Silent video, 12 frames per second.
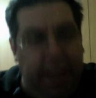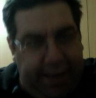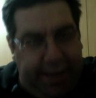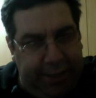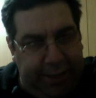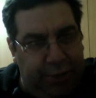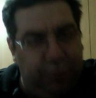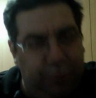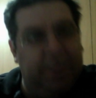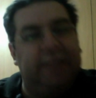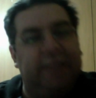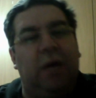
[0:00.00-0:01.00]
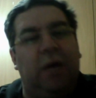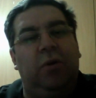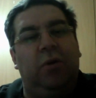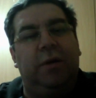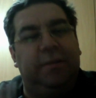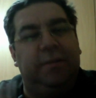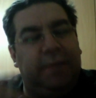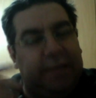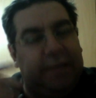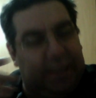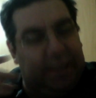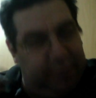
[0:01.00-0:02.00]
He knew that Allah
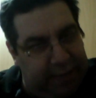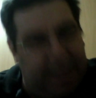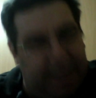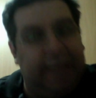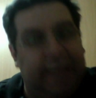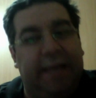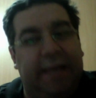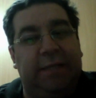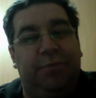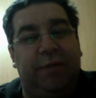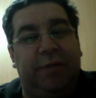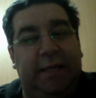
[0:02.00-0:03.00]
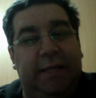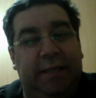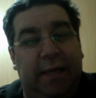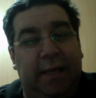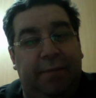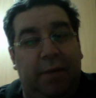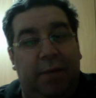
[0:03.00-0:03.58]
Tabaraka wa Ta'ala is protecting him.